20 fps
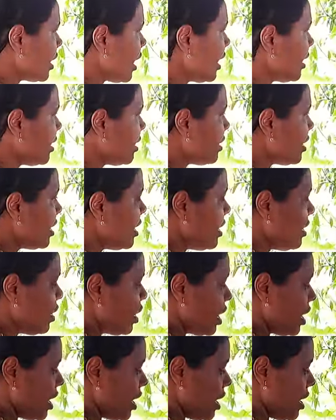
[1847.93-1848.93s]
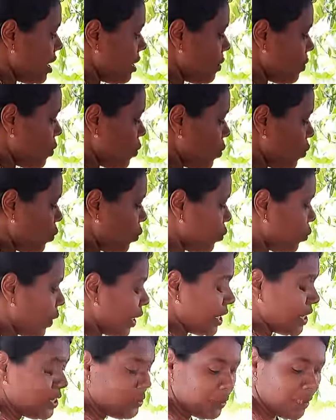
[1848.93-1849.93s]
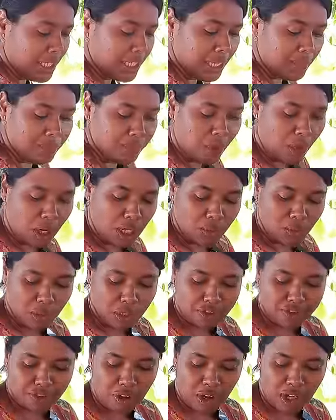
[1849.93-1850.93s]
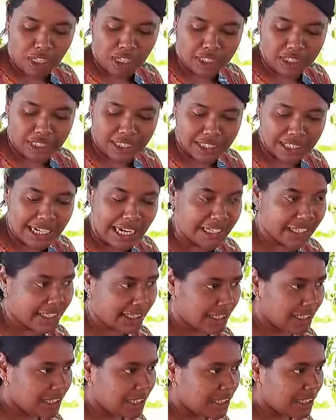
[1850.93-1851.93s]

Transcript: And uh, whenever the ball would fall in the gutter,